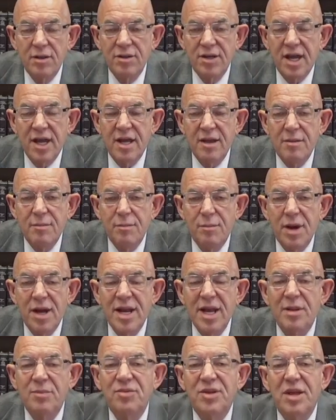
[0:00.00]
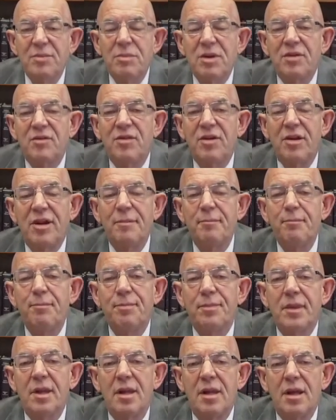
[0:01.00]
Good day, my name's Ed McFerran.
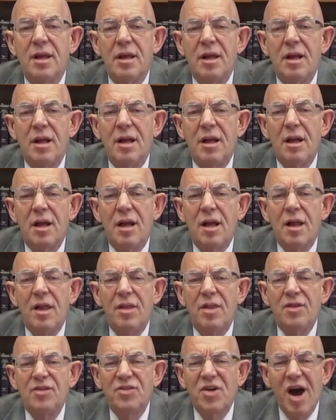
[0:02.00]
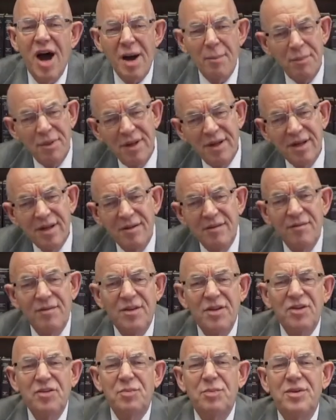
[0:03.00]
The topic
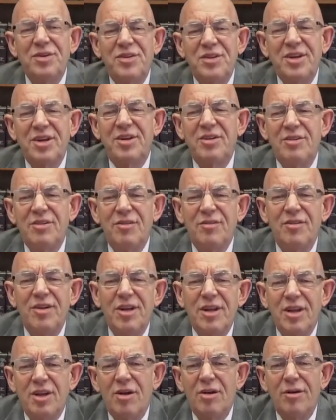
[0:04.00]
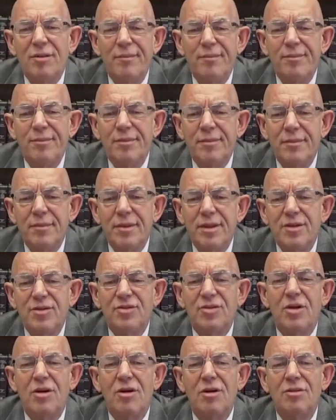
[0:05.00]
of this particular video
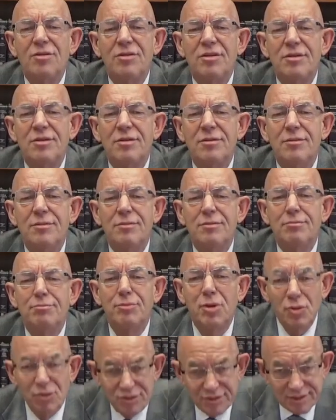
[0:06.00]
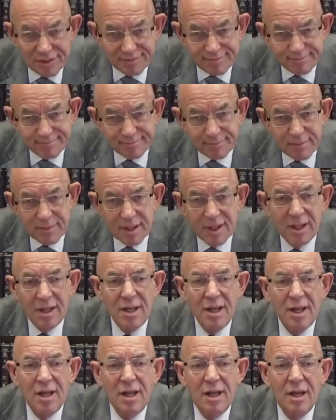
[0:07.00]
is called boot.
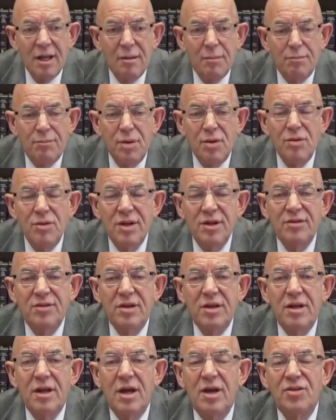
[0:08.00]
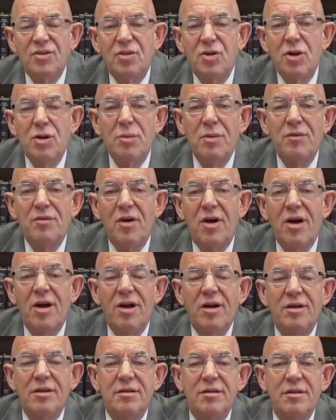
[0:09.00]
Boot is a term of
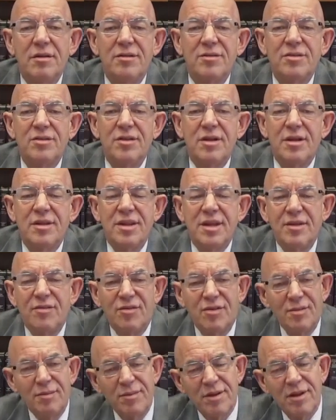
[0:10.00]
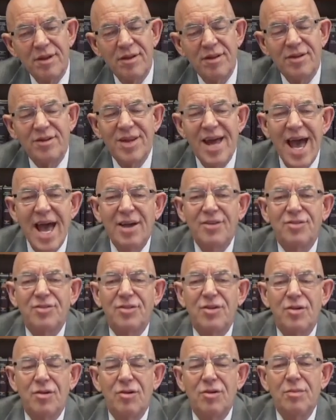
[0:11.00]
art. It's nothing from the
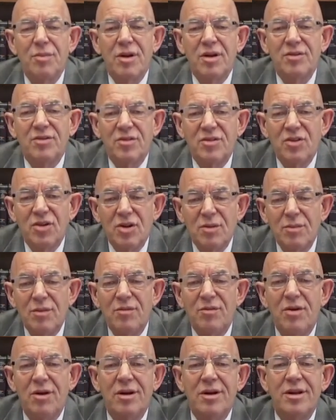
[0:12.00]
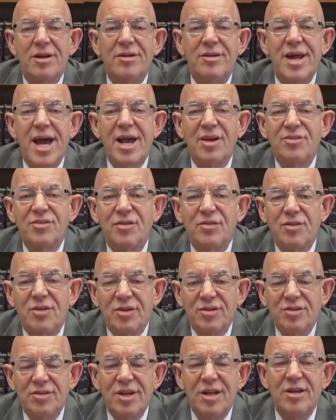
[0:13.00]
tax code, but it's a term of art in tax
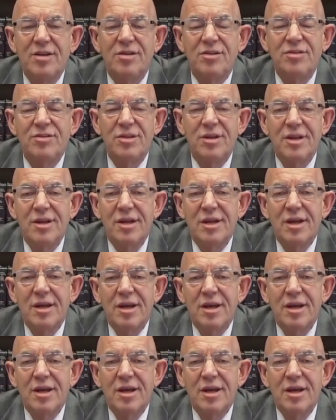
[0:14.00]
deferred exchanges